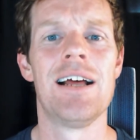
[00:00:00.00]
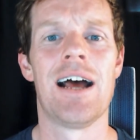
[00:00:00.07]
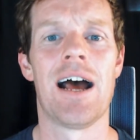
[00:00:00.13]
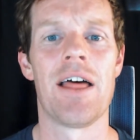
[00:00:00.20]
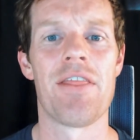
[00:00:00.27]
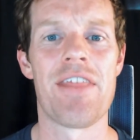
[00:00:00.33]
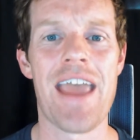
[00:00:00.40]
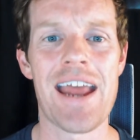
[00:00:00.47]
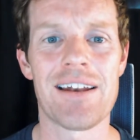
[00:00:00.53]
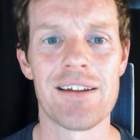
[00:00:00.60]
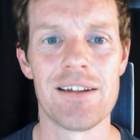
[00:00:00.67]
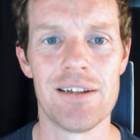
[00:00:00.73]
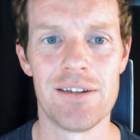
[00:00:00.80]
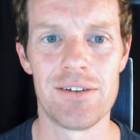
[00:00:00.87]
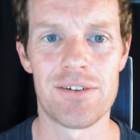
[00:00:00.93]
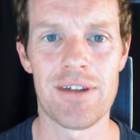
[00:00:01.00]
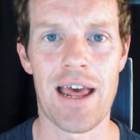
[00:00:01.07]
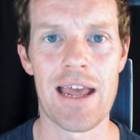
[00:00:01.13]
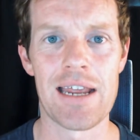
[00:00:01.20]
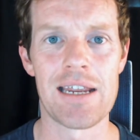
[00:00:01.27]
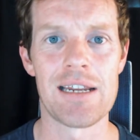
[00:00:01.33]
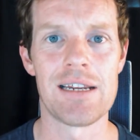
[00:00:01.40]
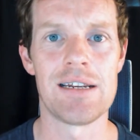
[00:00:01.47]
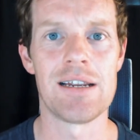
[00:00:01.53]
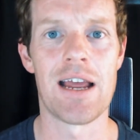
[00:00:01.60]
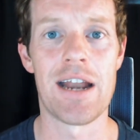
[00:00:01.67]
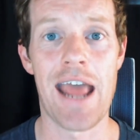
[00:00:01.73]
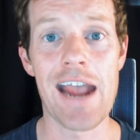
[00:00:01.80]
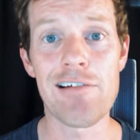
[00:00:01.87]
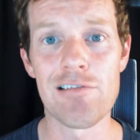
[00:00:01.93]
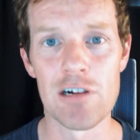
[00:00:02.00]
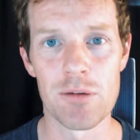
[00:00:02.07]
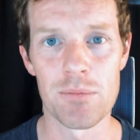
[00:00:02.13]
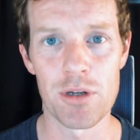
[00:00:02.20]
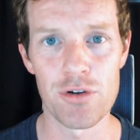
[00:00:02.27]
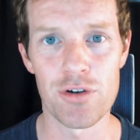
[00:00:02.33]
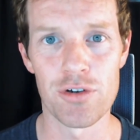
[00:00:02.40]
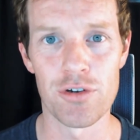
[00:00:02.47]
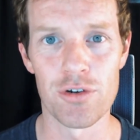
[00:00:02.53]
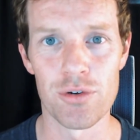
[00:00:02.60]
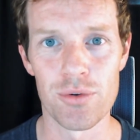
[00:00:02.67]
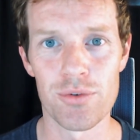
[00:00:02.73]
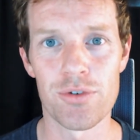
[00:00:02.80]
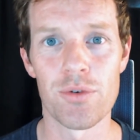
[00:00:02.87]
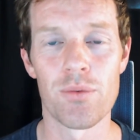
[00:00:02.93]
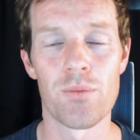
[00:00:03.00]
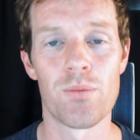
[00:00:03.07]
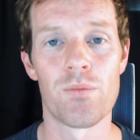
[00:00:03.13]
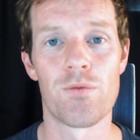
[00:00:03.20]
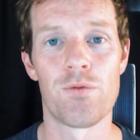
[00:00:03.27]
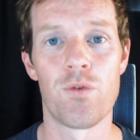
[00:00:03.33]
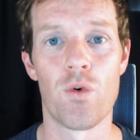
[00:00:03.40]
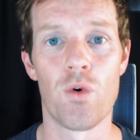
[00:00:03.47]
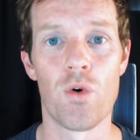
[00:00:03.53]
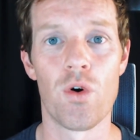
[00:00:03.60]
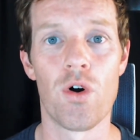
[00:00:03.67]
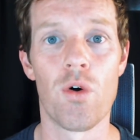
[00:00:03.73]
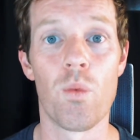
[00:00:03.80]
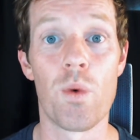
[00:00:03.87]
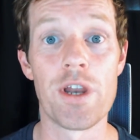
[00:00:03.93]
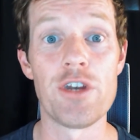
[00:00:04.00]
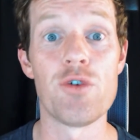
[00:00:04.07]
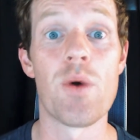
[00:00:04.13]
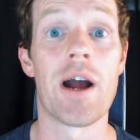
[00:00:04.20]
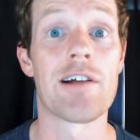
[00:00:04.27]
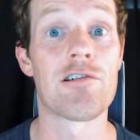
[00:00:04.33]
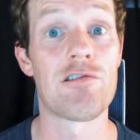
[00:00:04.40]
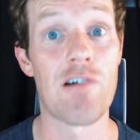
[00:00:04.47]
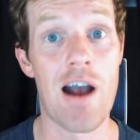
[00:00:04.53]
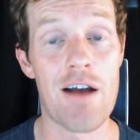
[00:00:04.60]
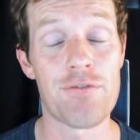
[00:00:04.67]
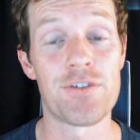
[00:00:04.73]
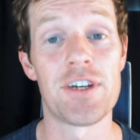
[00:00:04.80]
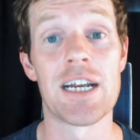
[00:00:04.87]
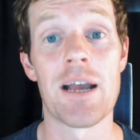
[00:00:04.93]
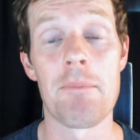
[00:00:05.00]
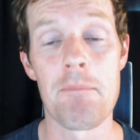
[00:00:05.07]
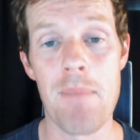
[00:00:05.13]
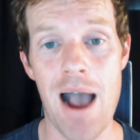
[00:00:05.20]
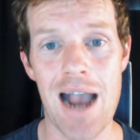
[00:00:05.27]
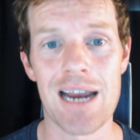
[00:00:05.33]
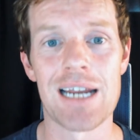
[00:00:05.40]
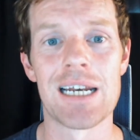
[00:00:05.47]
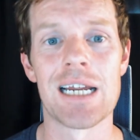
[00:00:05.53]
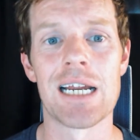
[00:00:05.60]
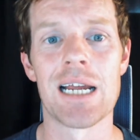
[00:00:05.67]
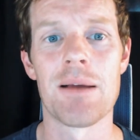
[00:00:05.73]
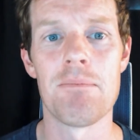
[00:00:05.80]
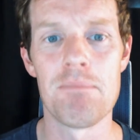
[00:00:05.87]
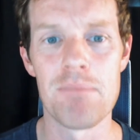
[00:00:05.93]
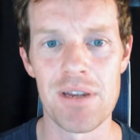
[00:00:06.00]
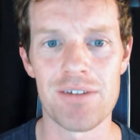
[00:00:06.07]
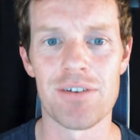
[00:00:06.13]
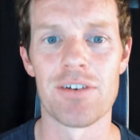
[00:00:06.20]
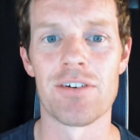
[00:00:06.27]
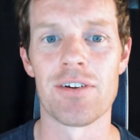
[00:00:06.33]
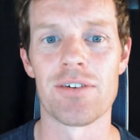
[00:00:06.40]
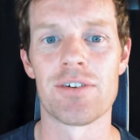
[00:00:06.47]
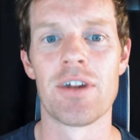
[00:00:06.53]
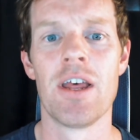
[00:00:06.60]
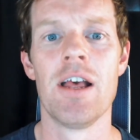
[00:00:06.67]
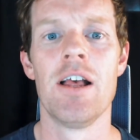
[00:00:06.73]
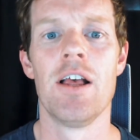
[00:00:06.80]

That is an acronym that you can use for when you are crafting marketing messages.